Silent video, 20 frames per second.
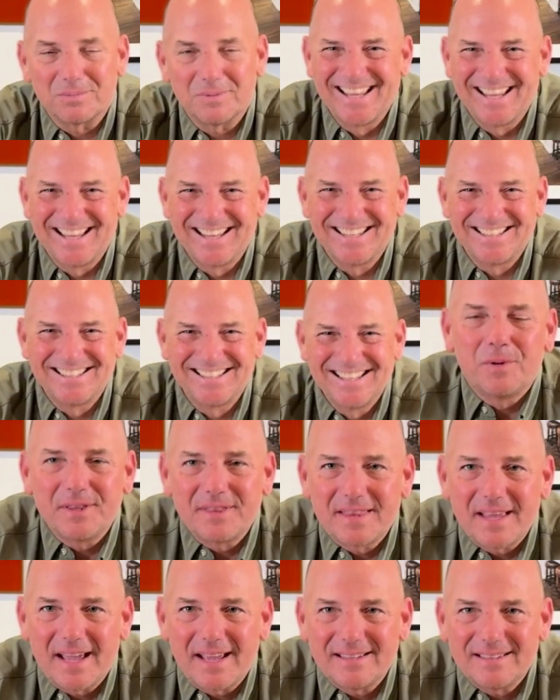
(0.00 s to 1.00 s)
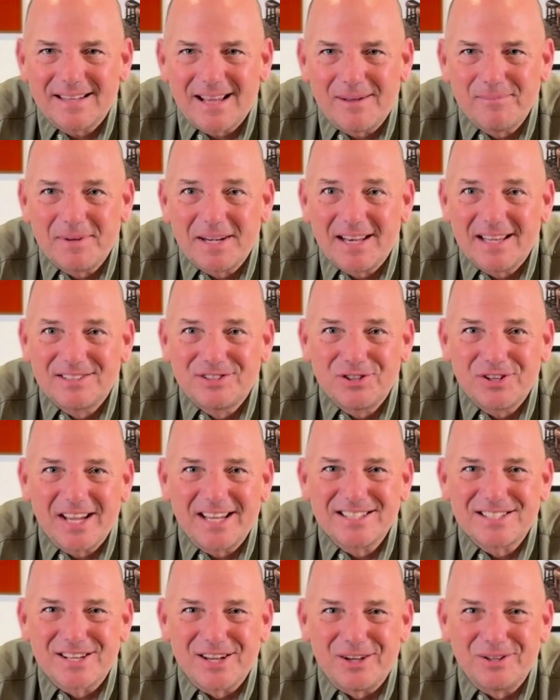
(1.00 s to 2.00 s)
And with that, I'm going to let you
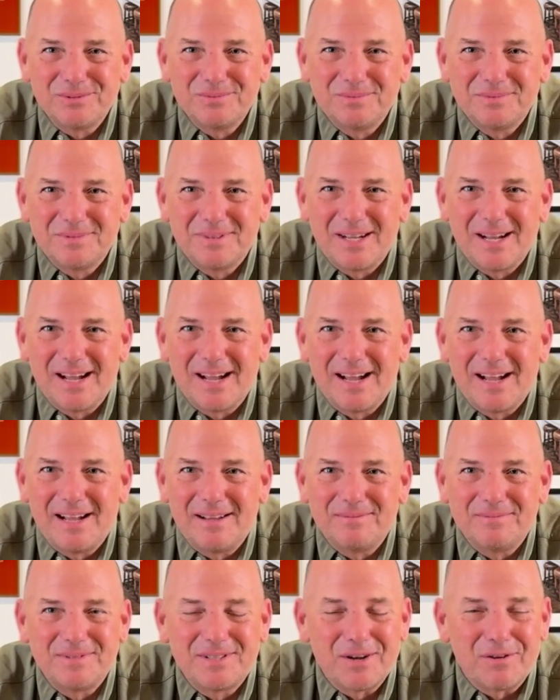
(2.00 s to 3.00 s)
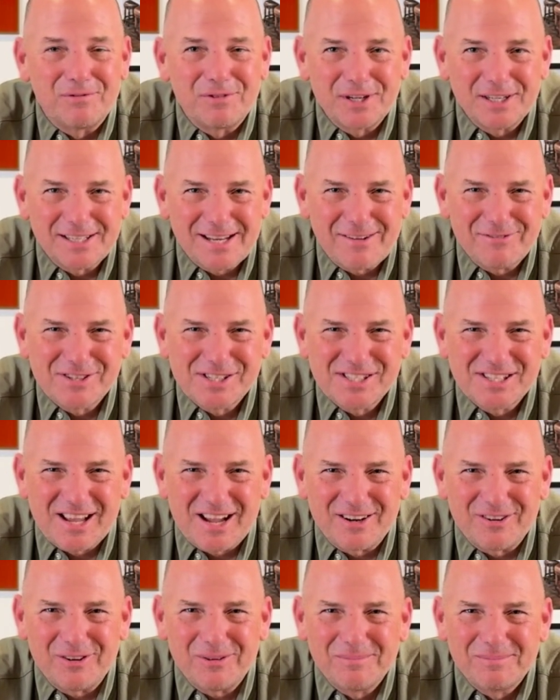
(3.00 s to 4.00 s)
guys go. Don't forget to have a
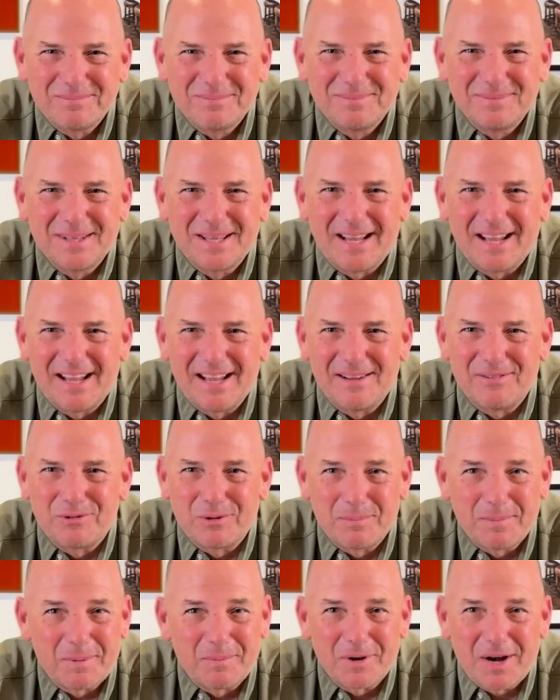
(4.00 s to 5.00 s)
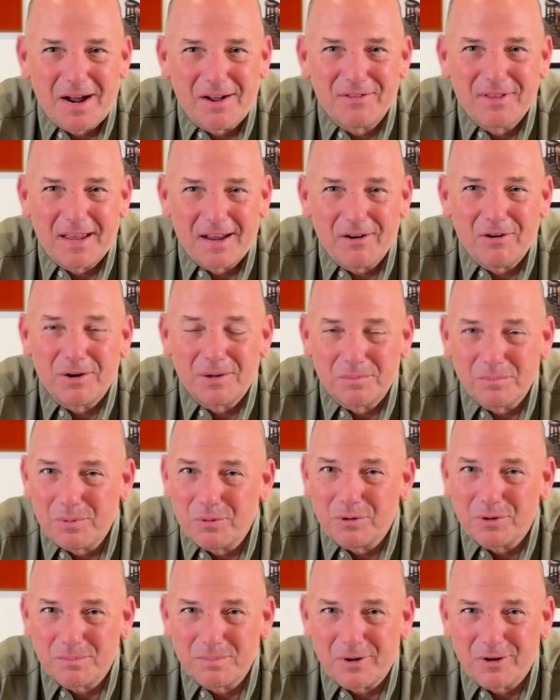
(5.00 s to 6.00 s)
designer. Remember how they are an
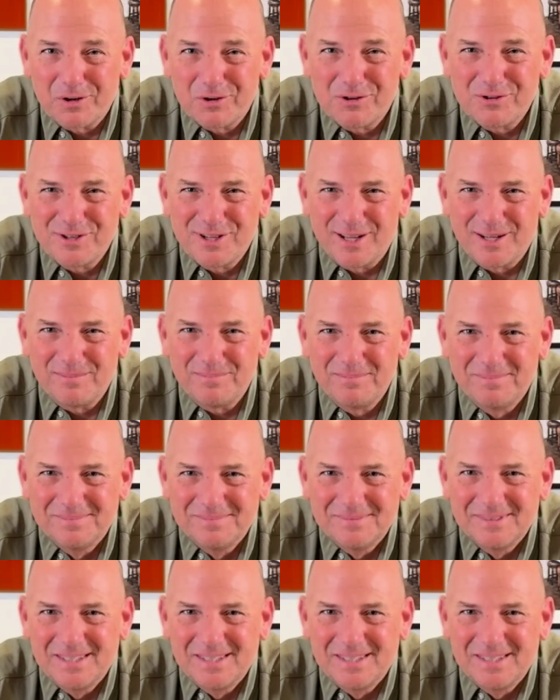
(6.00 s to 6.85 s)
important part of your team.